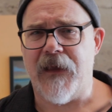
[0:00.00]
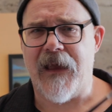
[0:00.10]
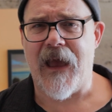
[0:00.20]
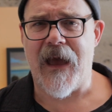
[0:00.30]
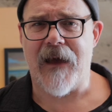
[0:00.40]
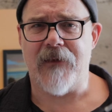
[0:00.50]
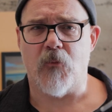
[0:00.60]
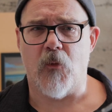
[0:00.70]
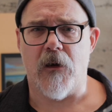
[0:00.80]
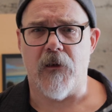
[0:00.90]
they
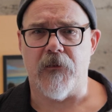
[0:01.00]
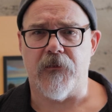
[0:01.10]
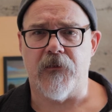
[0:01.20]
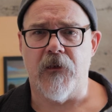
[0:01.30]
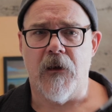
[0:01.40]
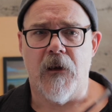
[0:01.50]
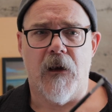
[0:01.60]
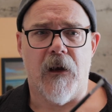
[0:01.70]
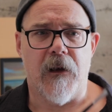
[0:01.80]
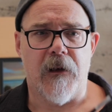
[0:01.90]
had was
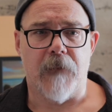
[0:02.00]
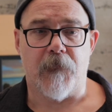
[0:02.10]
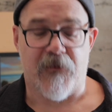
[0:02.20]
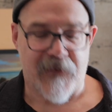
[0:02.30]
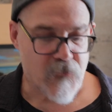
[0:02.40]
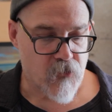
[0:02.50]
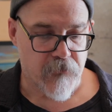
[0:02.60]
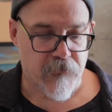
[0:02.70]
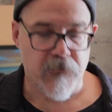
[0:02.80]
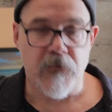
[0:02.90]

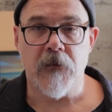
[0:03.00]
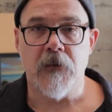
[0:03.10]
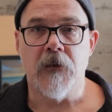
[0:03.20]
sketches,